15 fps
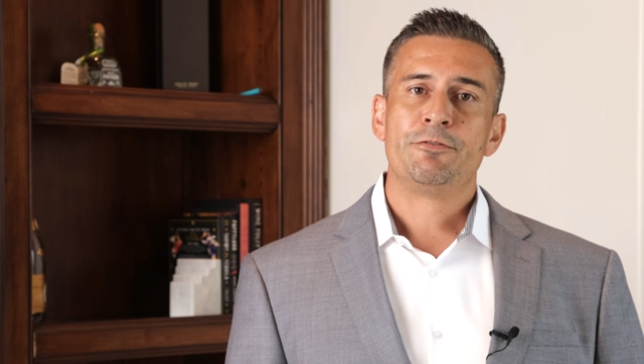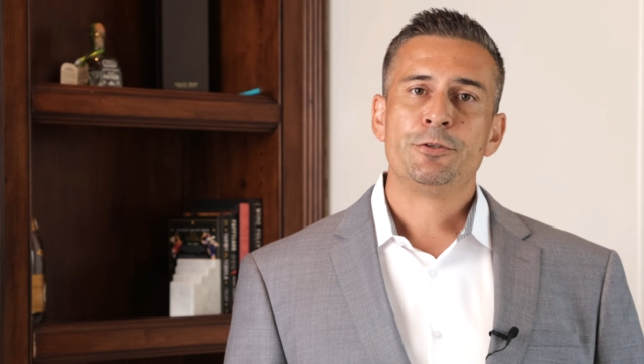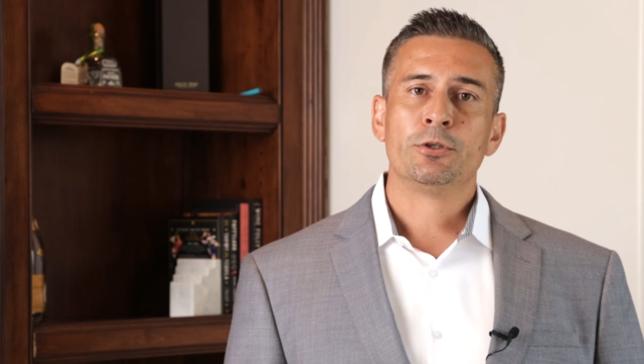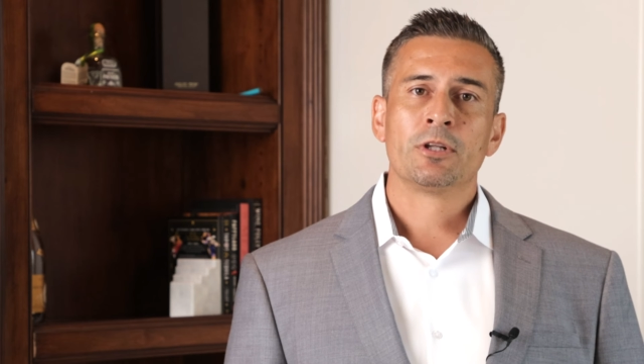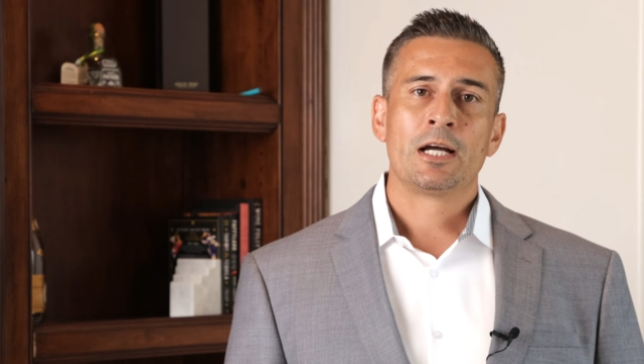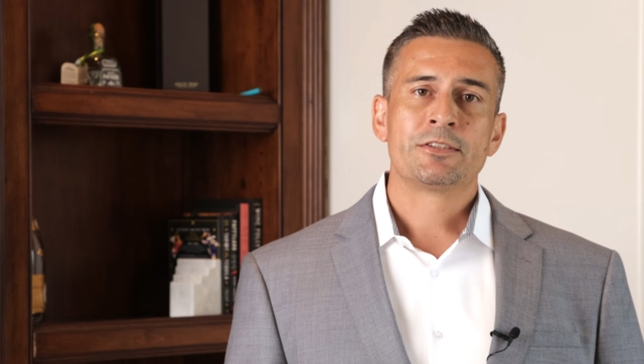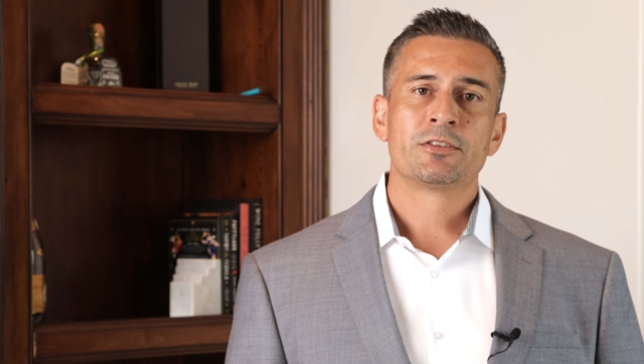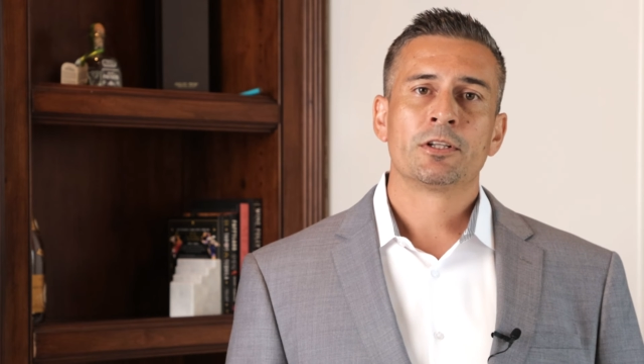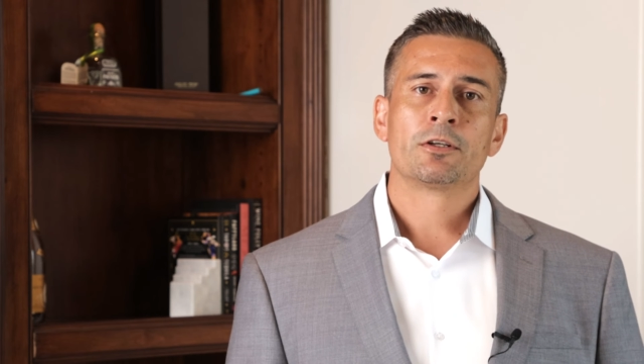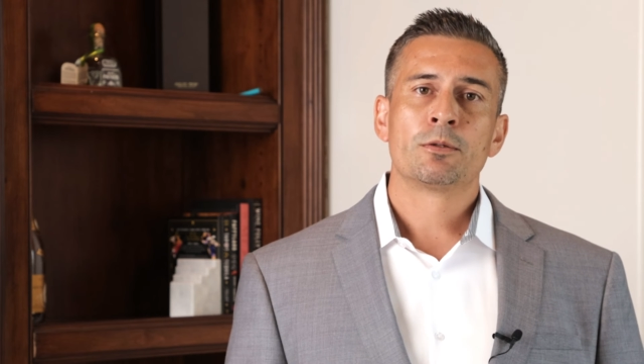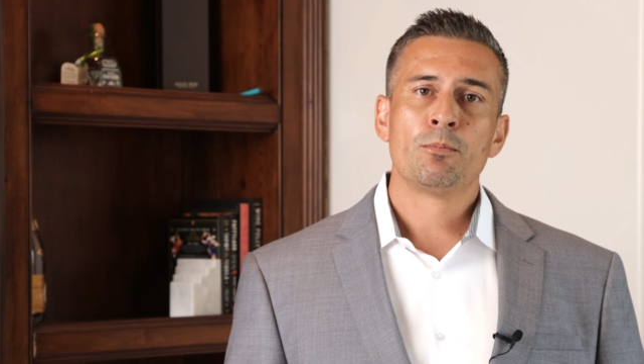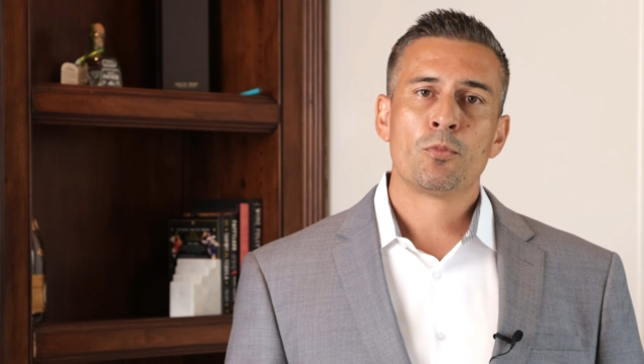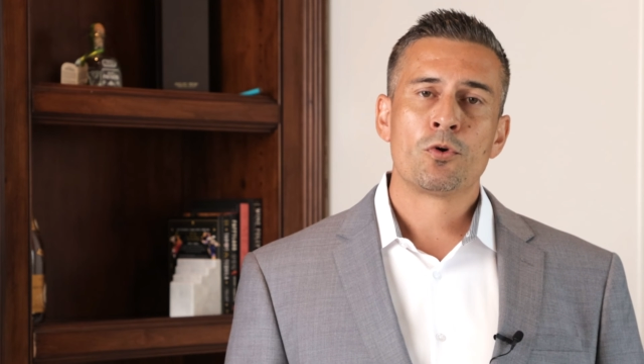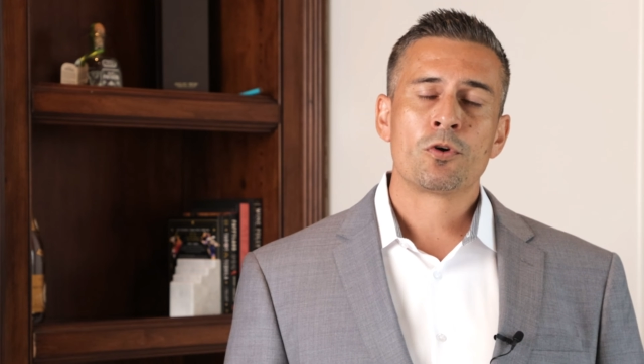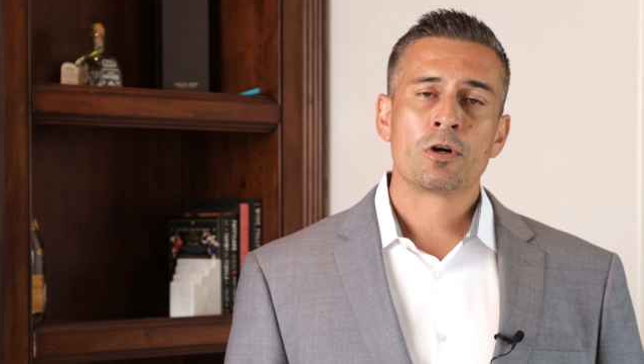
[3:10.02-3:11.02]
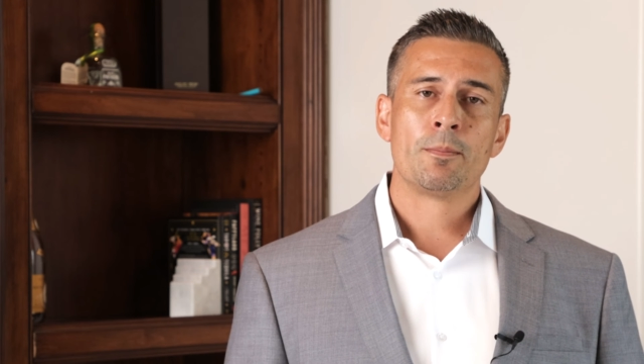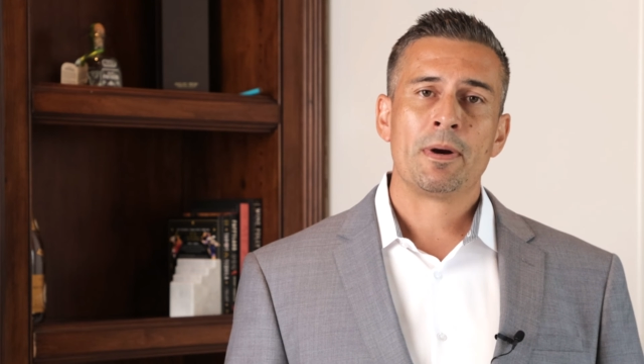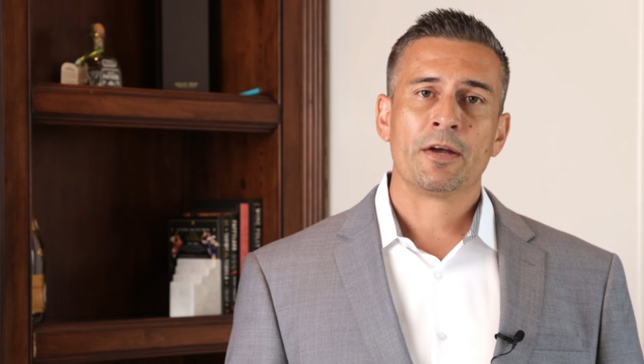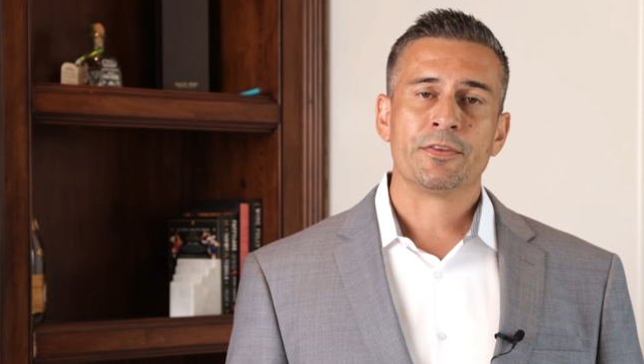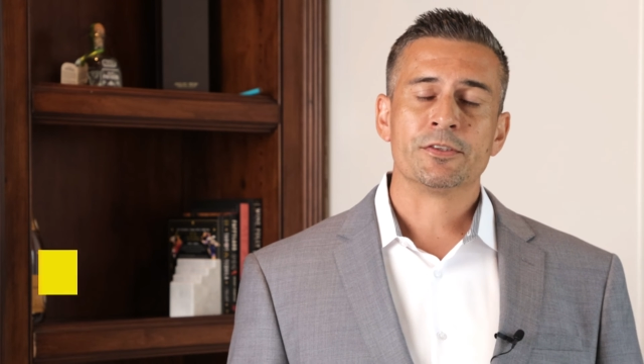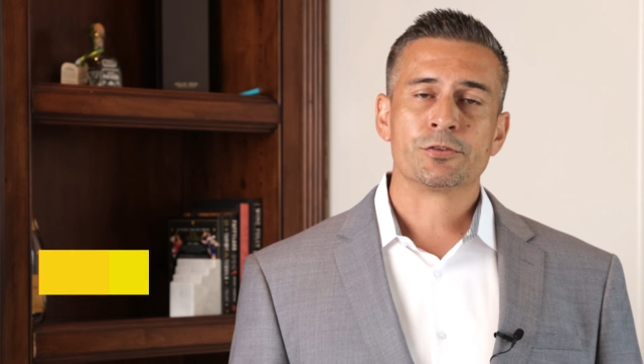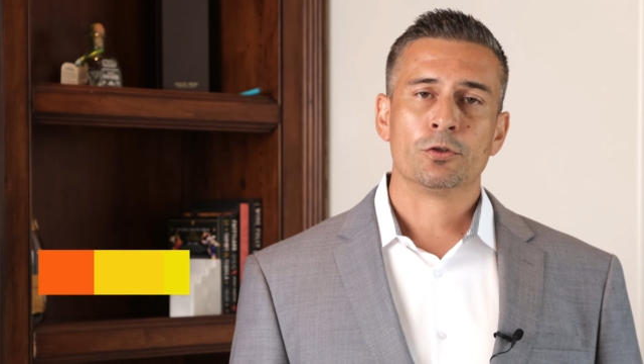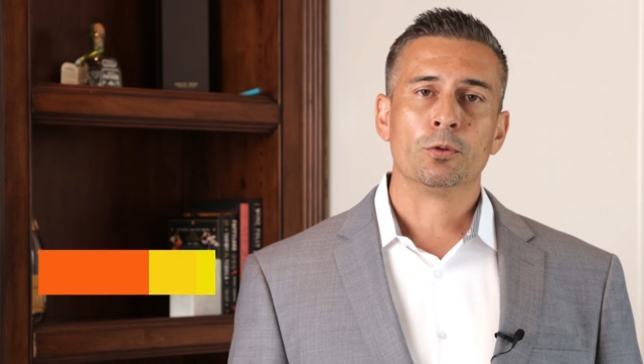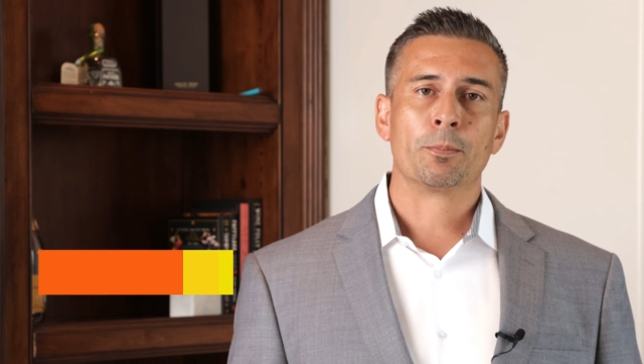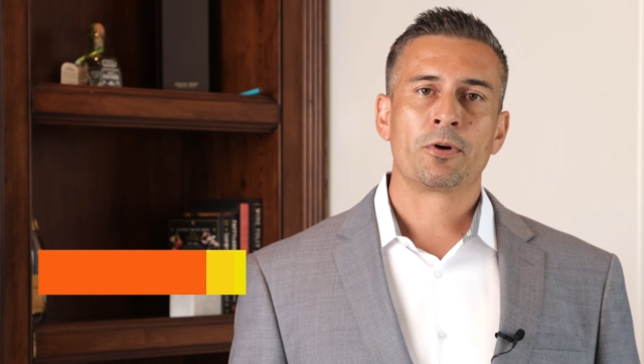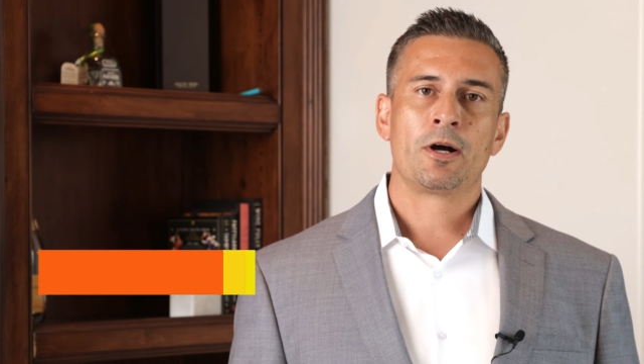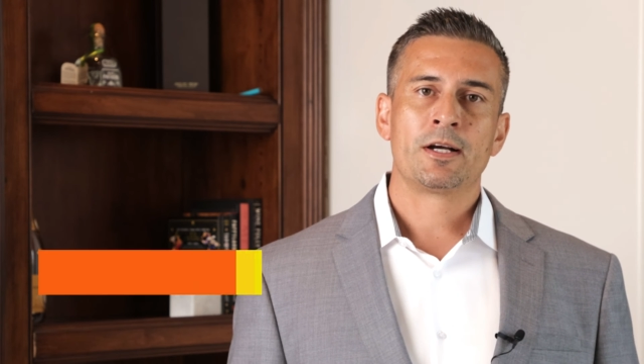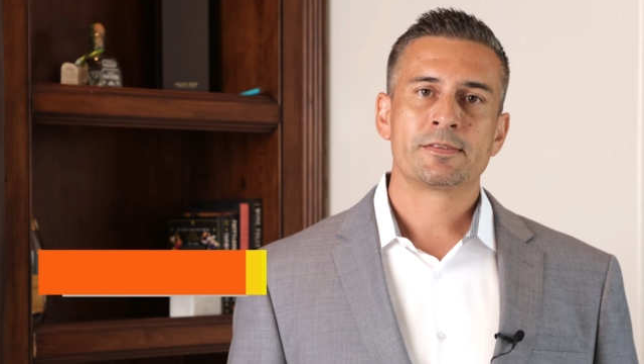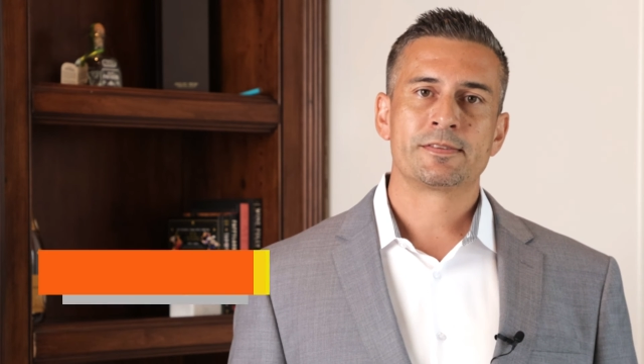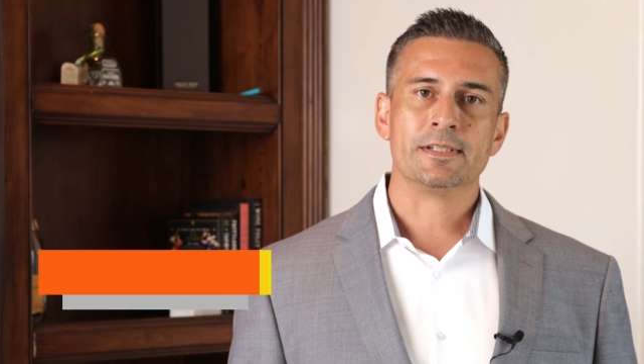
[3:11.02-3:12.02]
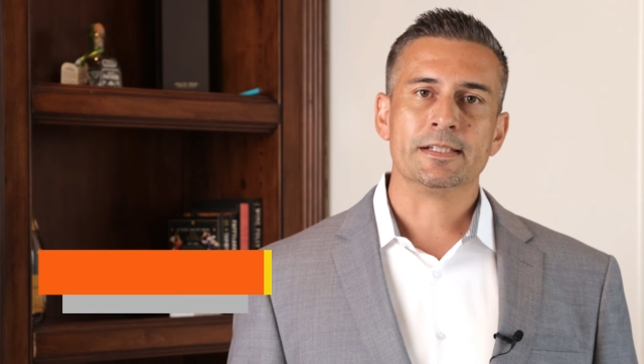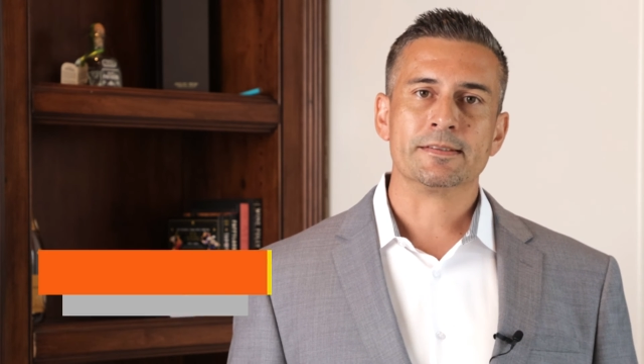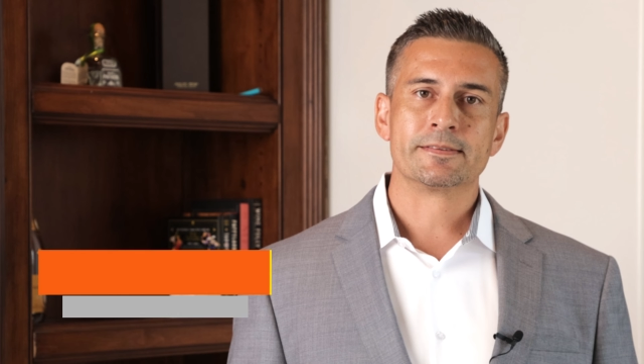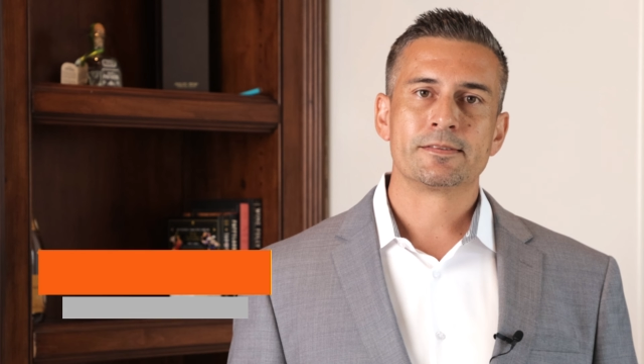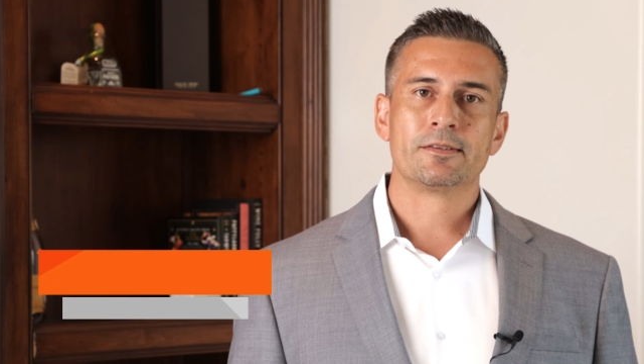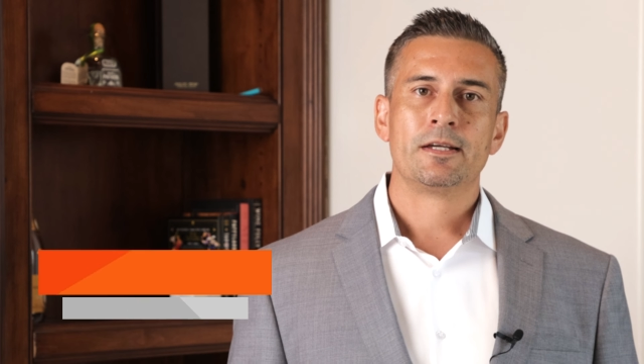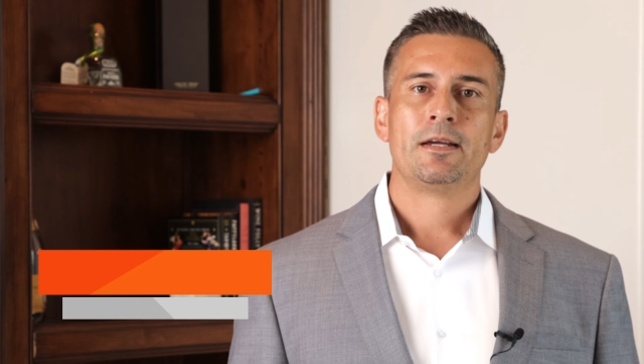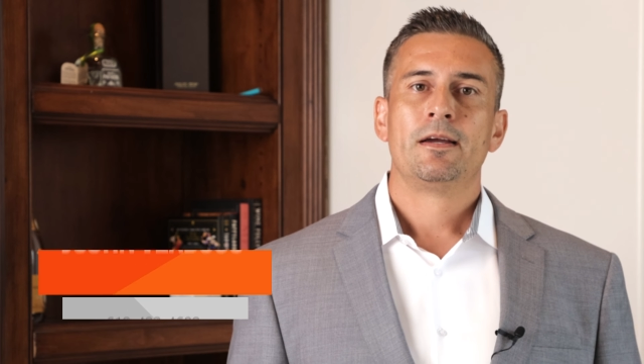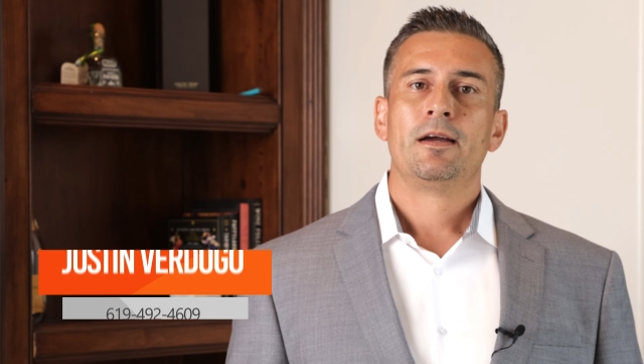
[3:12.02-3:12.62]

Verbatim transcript: If you'd like to learn more about this whole process,